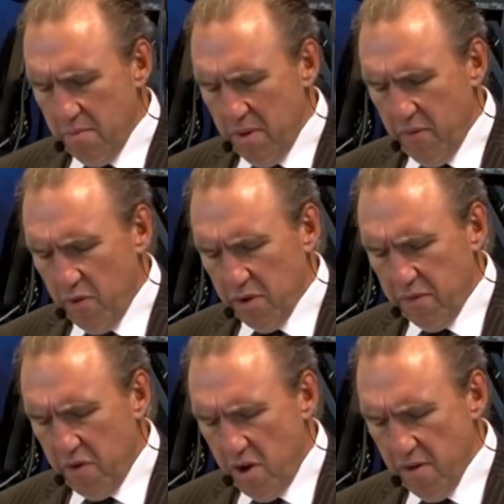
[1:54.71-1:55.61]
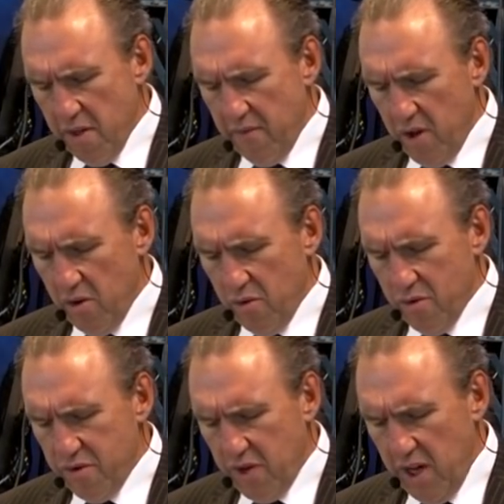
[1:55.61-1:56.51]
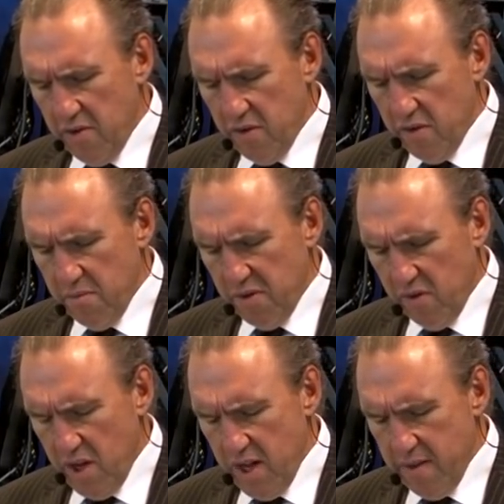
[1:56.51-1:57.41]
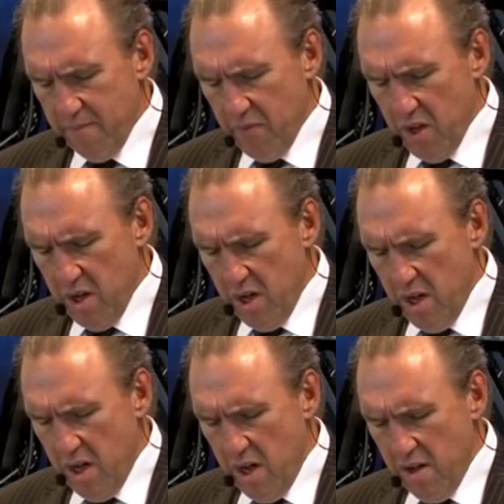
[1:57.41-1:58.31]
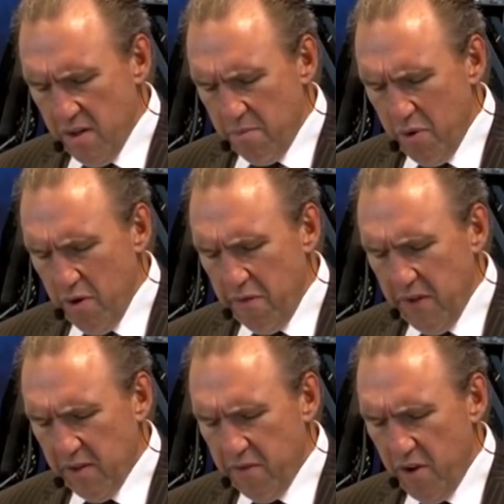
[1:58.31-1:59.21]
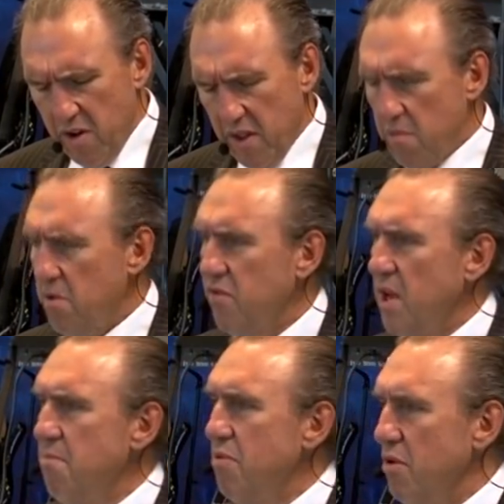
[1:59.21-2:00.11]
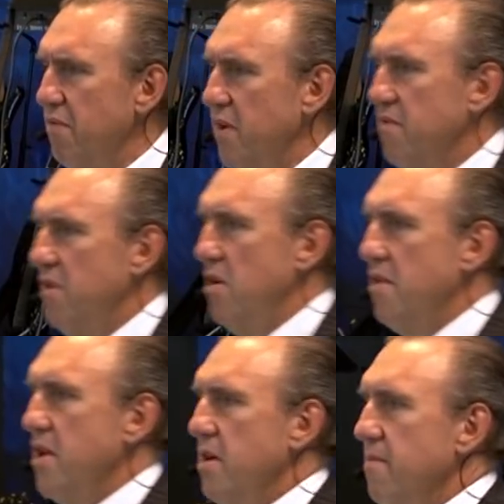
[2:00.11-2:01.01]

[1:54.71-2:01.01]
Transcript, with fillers: before the Father of our Lord Jesus the Messiah, the perfect Father. Everybody say, perfect Father